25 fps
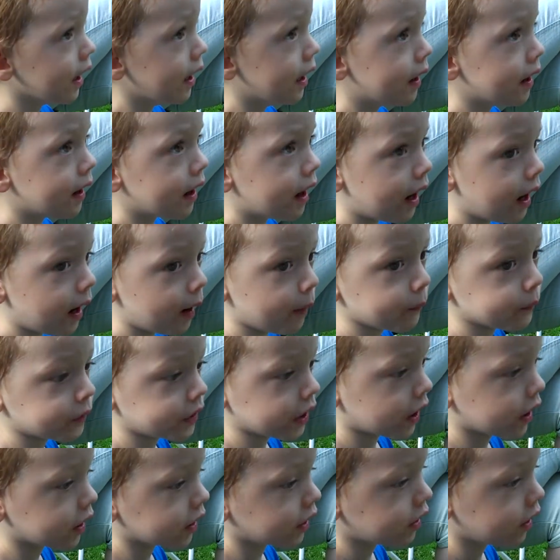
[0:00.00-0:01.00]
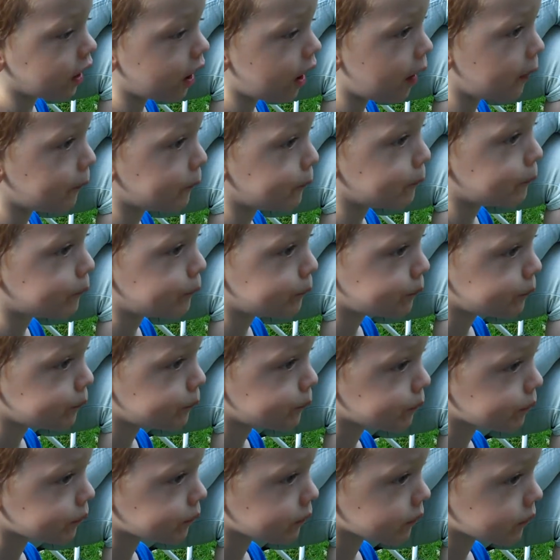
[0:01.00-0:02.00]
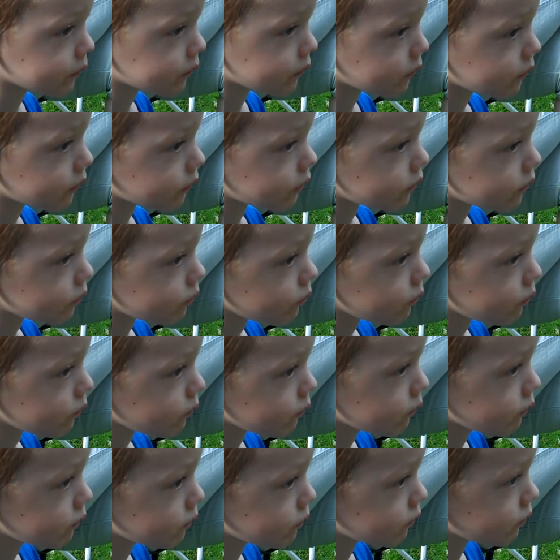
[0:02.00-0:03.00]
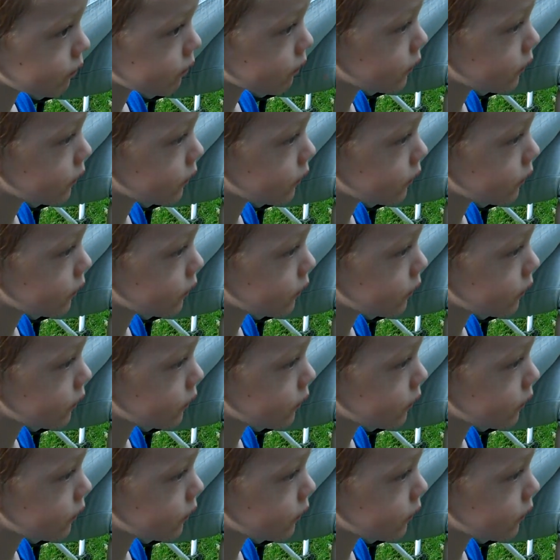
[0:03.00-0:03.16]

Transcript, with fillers: I, I'm gonna come. You're gonna come?